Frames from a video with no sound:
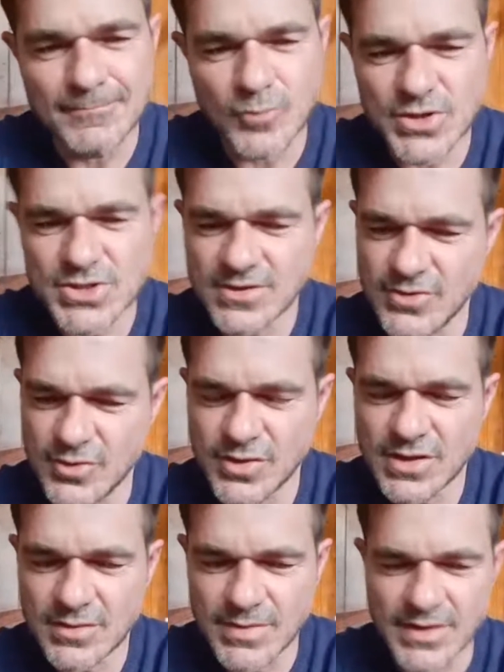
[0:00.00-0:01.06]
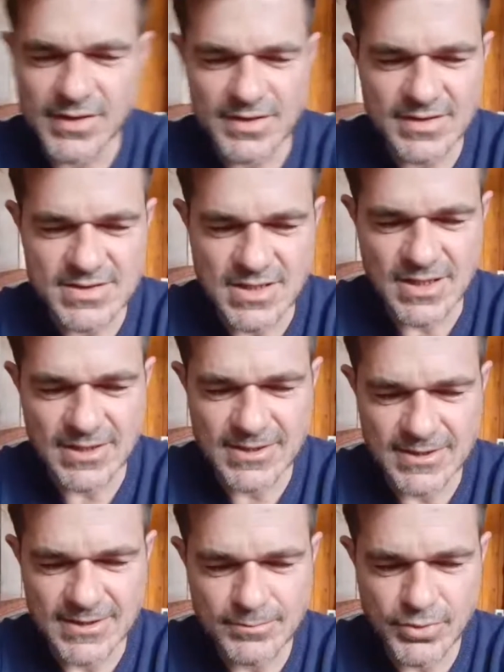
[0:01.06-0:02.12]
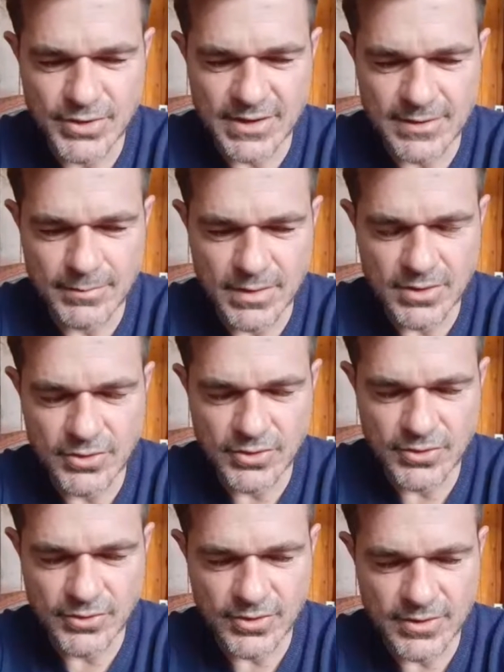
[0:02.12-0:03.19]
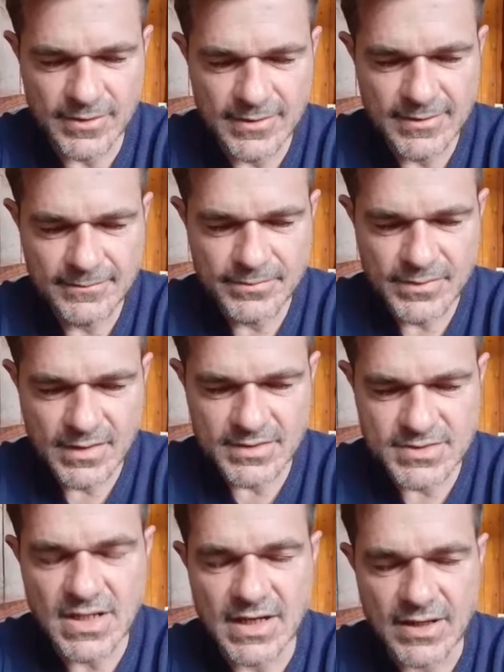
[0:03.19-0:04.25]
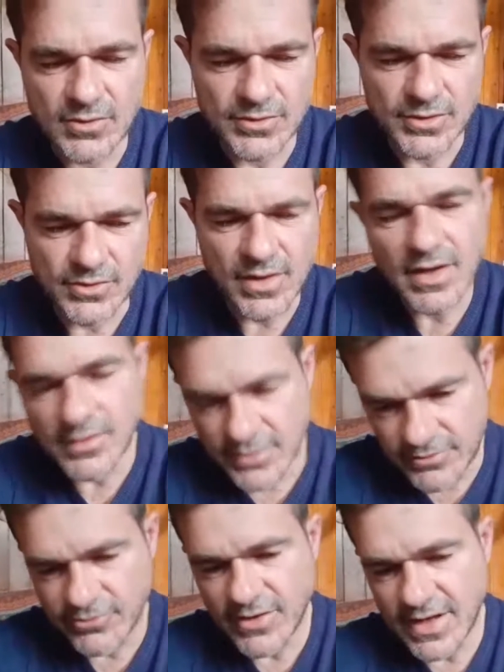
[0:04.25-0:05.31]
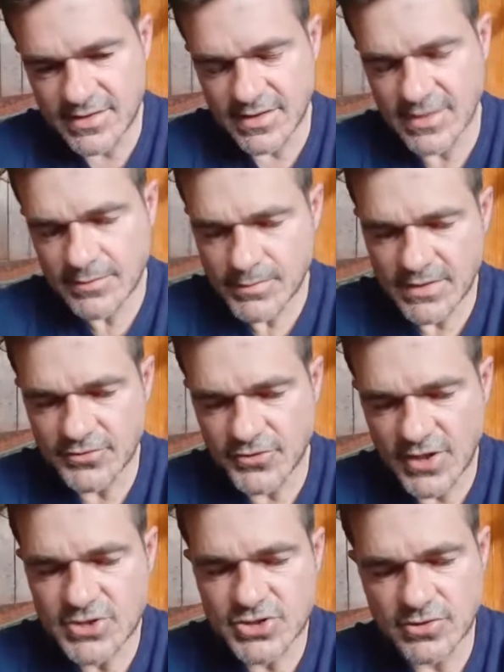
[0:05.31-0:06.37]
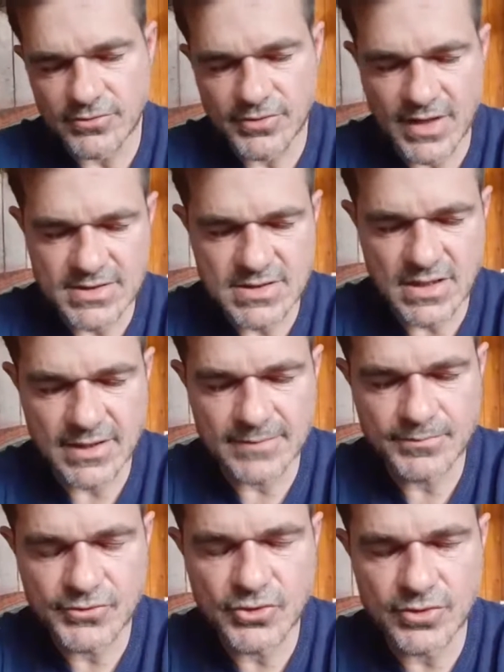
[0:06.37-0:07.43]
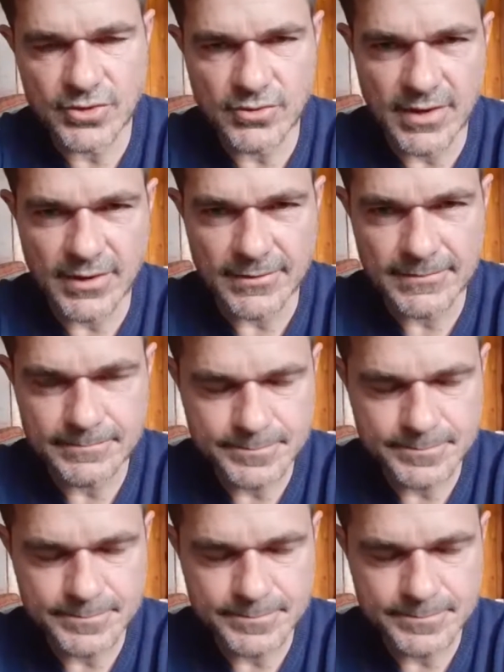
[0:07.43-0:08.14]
which, if you think about it, is like putting a balloon or a tire on the ground and flattening a big section of that tire to the ground.